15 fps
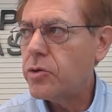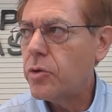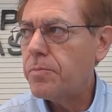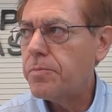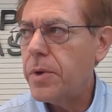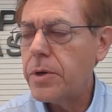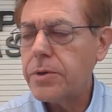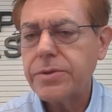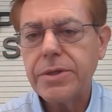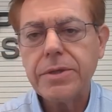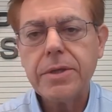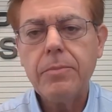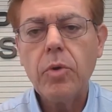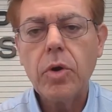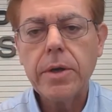in
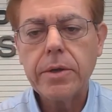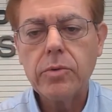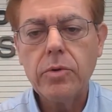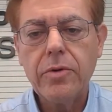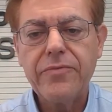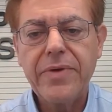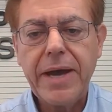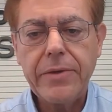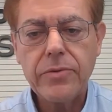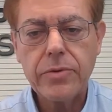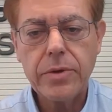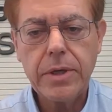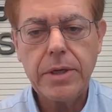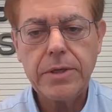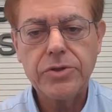converting the molecule of
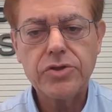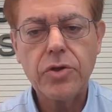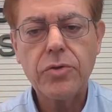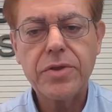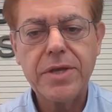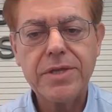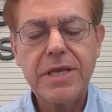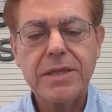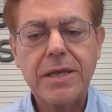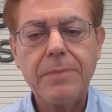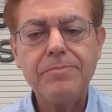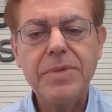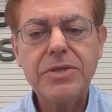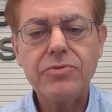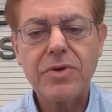hydrogen in something that
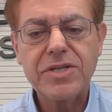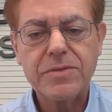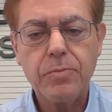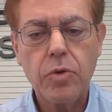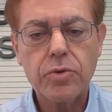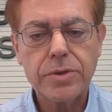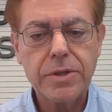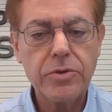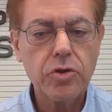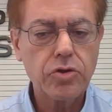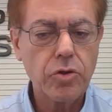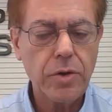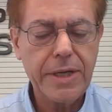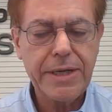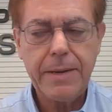can be transported,
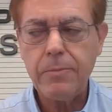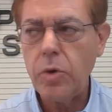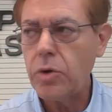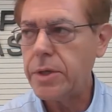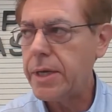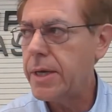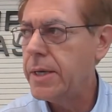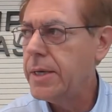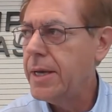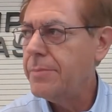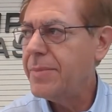not only in ammonia,